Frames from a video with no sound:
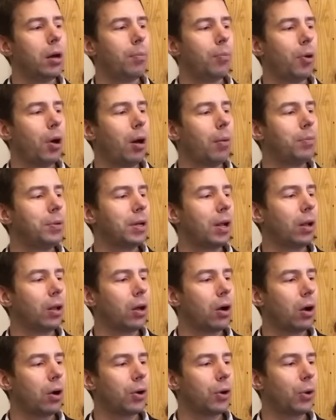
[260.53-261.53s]
Bob
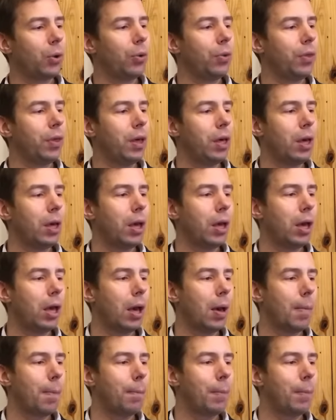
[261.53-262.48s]
Dalgarno, the